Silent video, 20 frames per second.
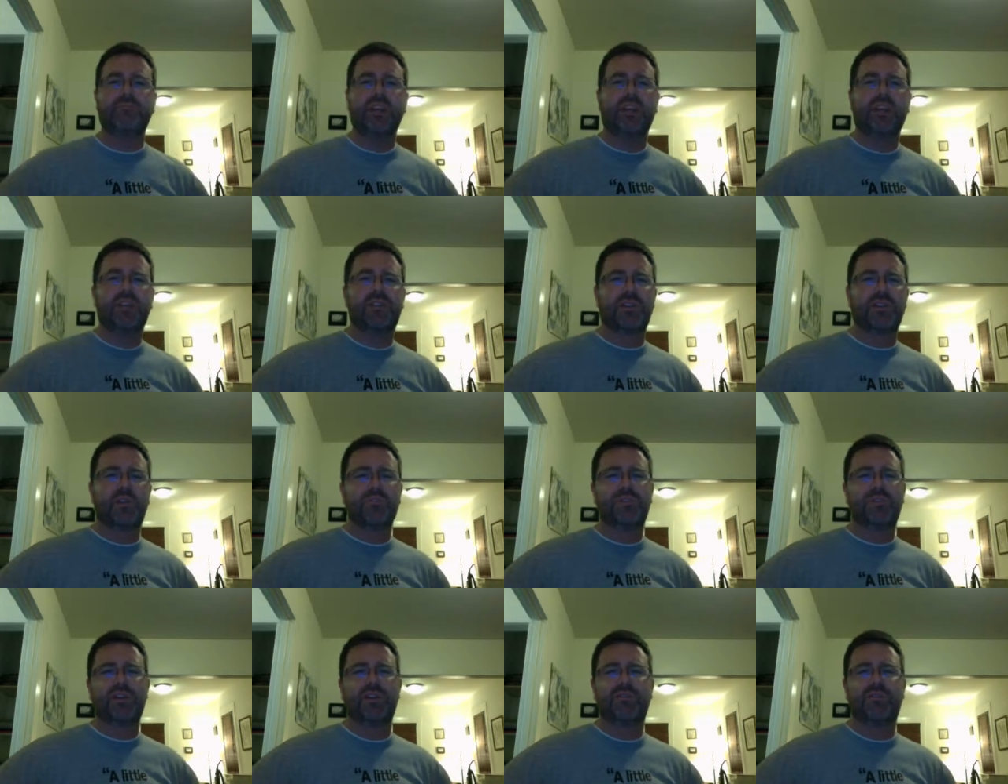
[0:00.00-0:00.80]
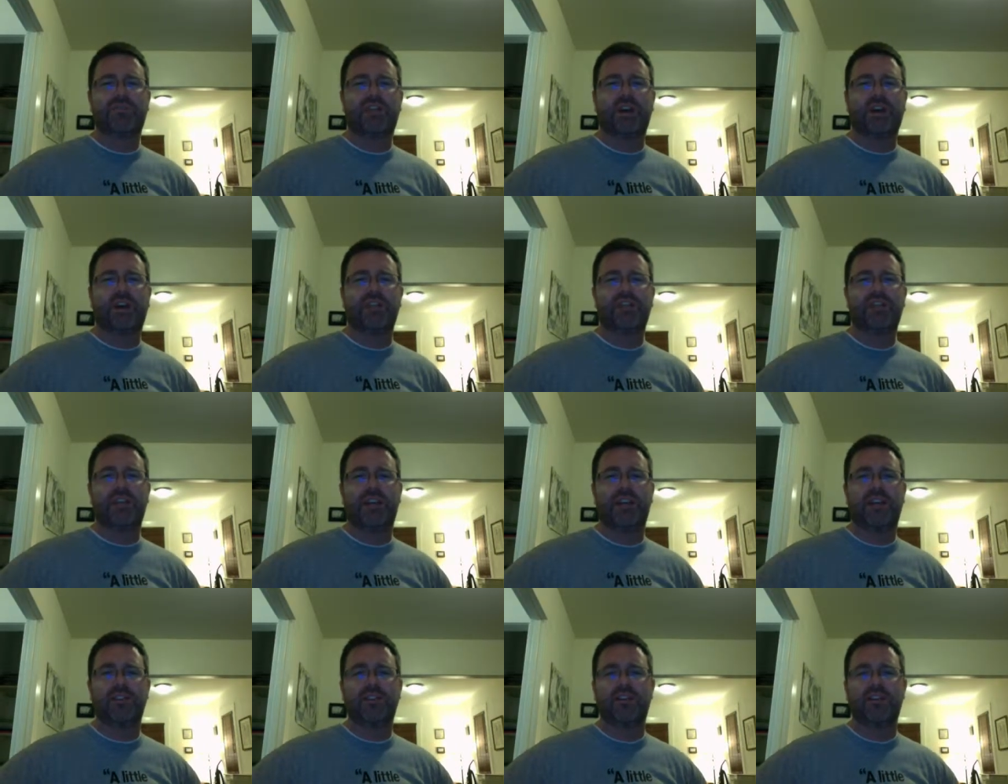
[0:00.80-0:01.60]
In terms of
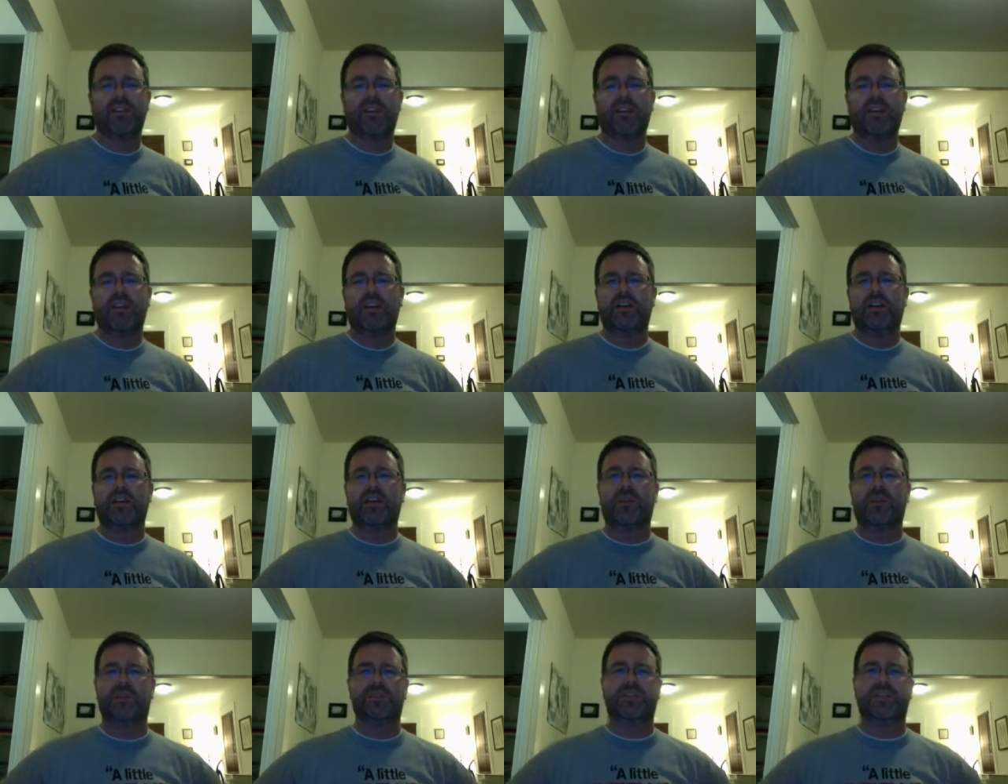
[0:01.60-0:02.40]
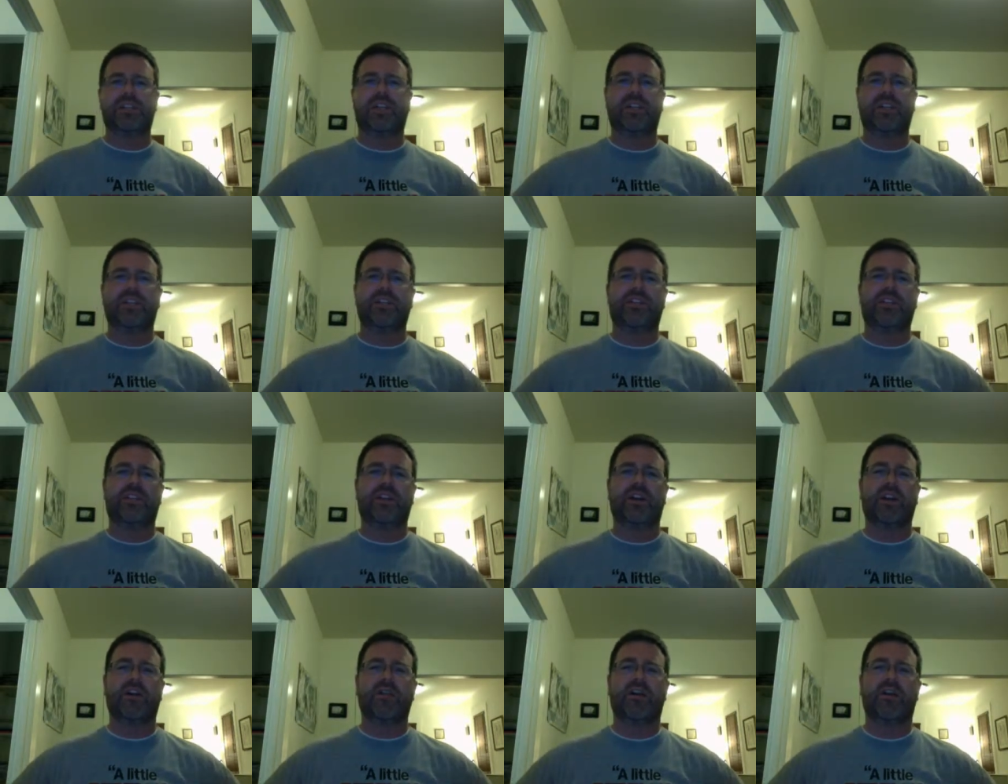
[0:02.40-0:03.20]
content, you'll see that
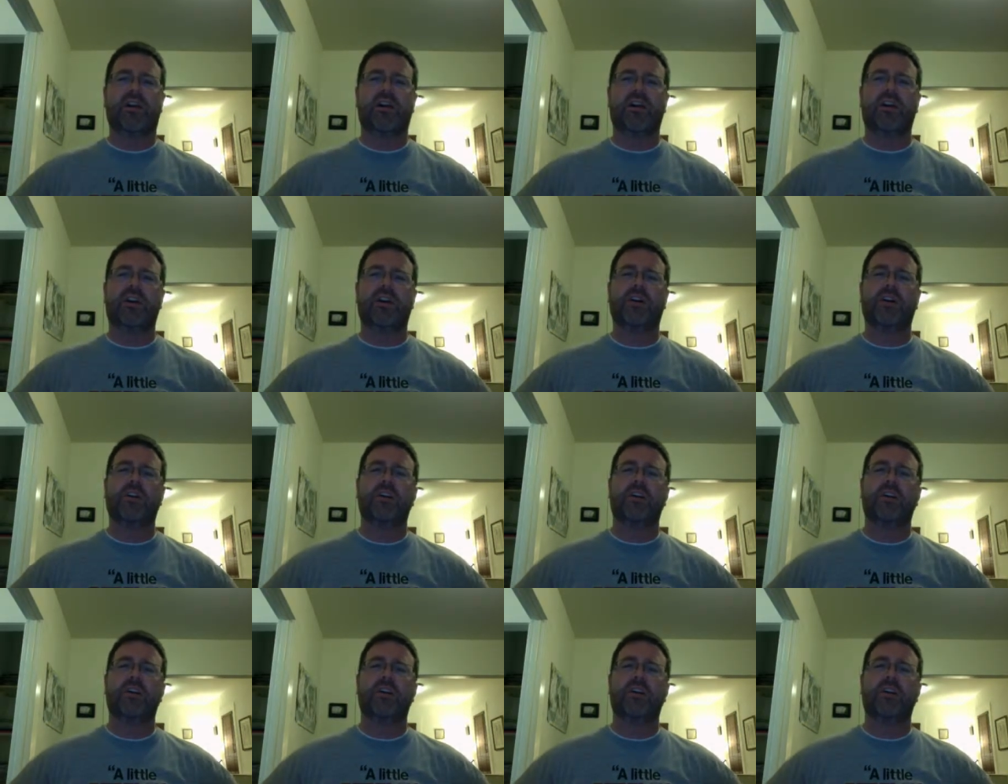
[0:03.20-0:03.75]
there are